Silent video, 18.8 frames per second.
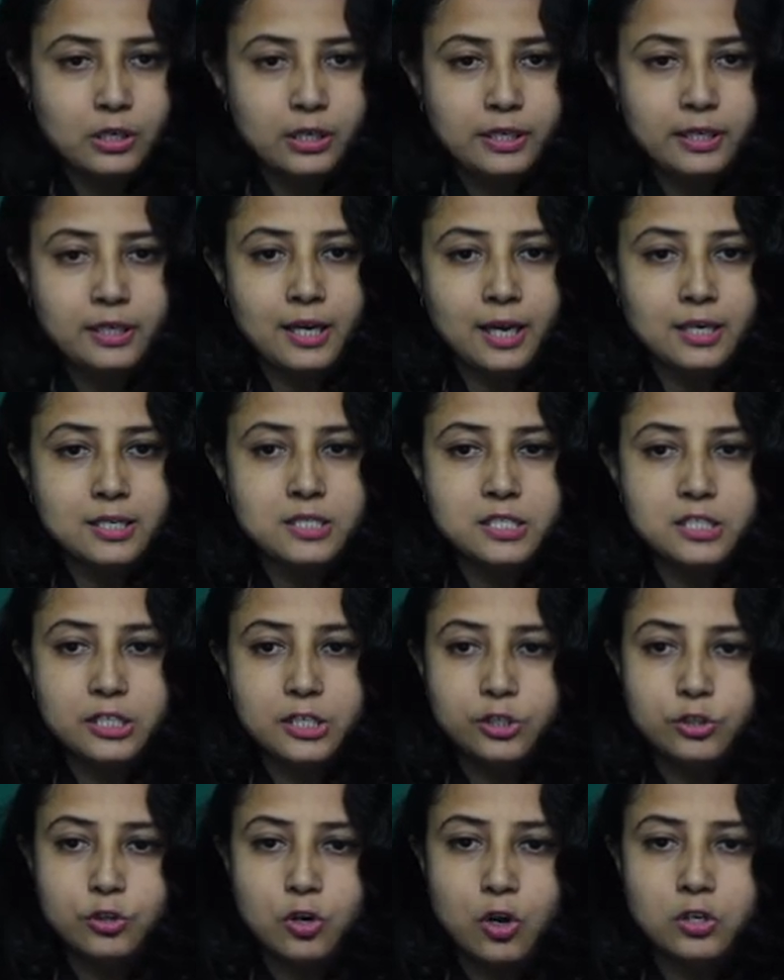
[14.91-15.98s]
as
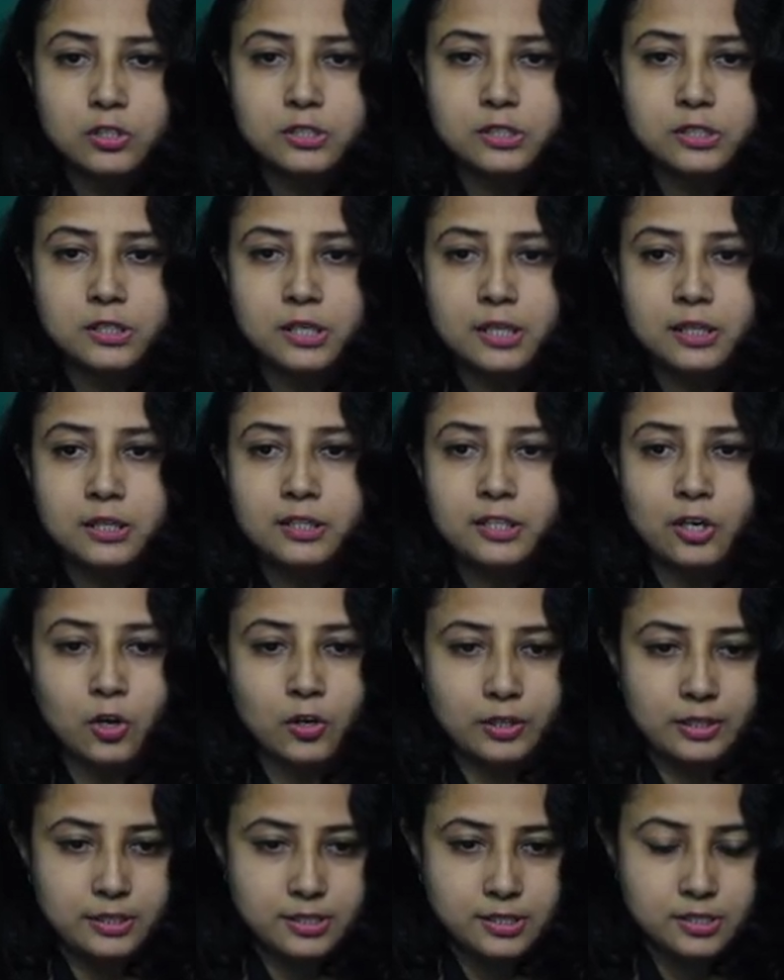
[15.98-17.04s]
etiological
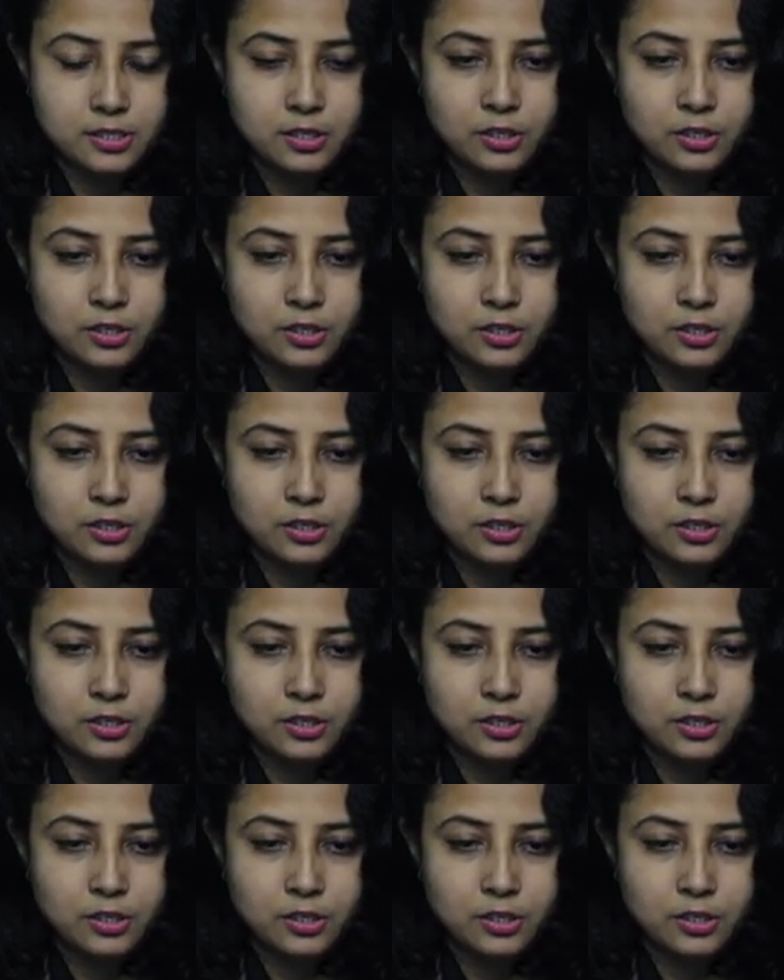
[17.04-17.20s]
theories.